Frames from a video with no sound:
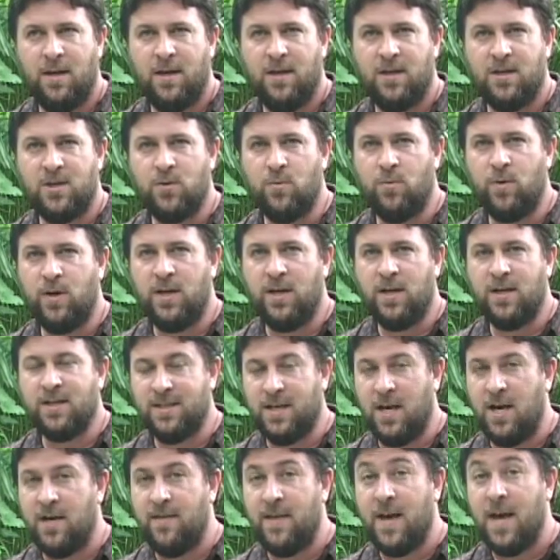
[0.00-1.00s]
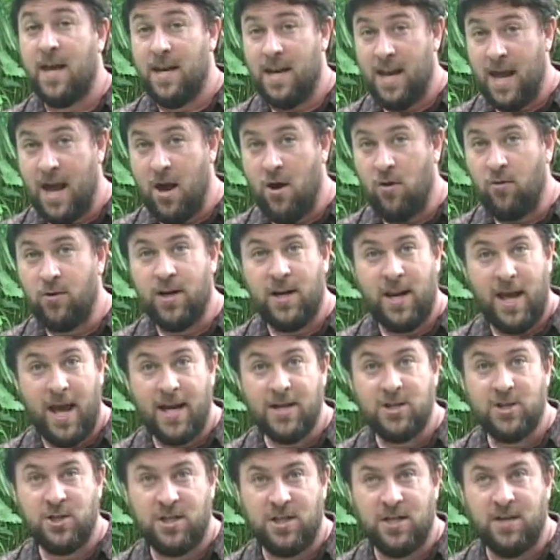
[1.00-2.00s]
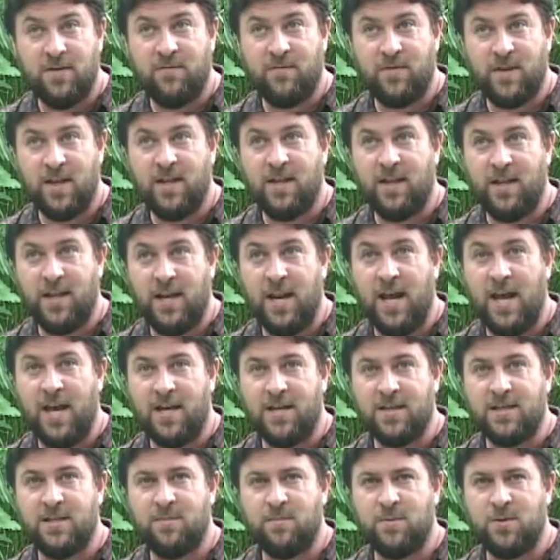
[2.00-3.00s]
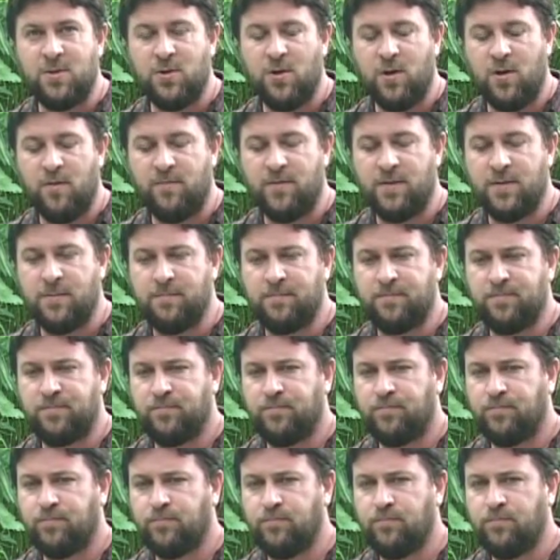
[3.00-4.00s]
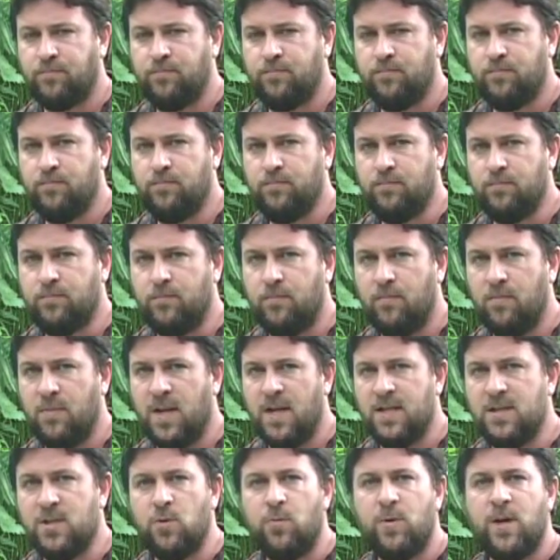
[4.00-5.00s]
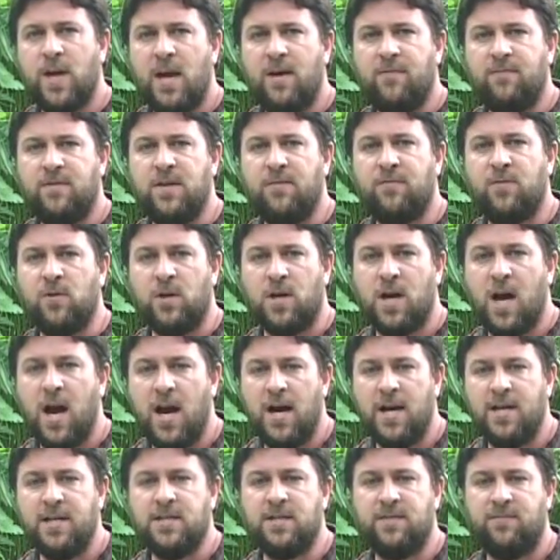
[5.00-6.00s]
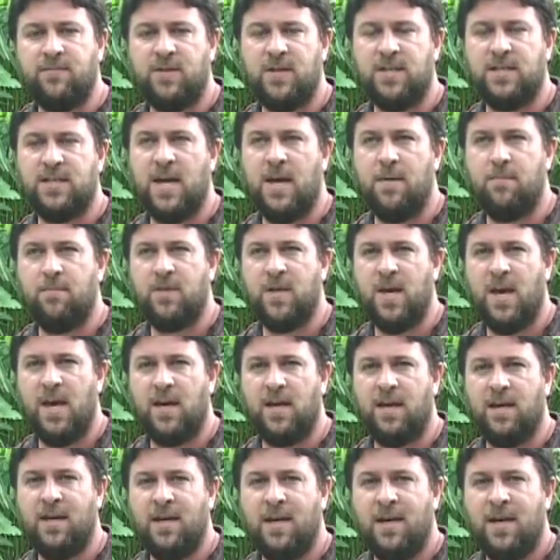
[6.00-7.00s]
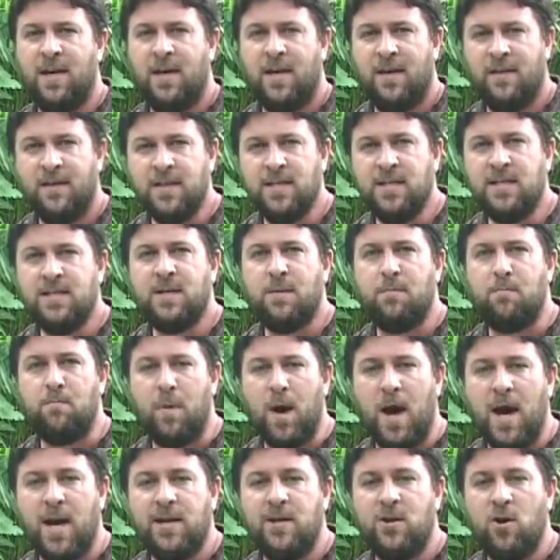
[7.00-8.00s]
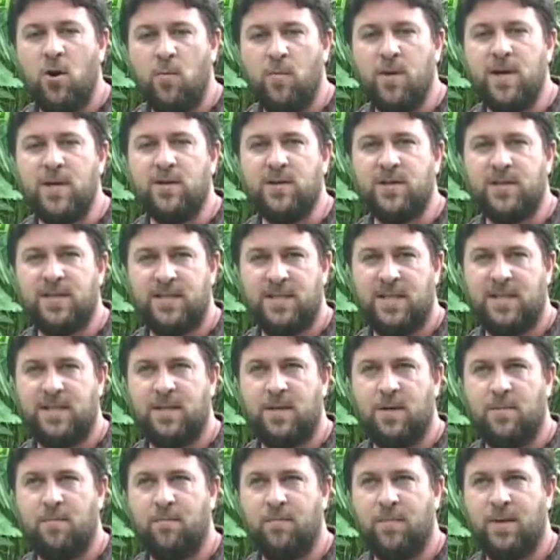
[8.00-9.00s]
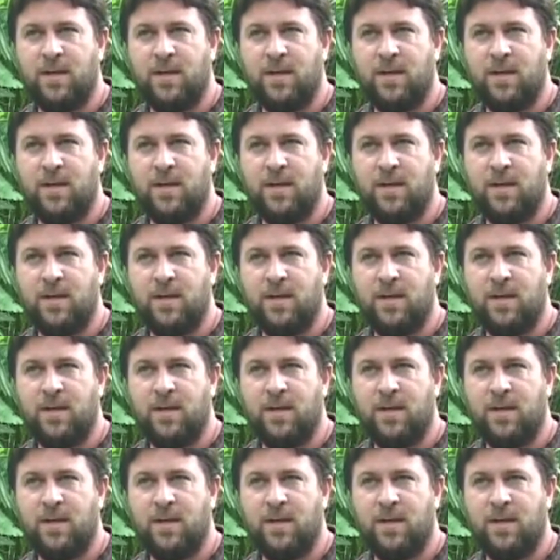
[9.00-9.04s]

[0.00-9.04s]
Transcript: So we assign that noun and adjective that Linnaeus observed. And so we have different kinds of the same thing. And this is a binomial system.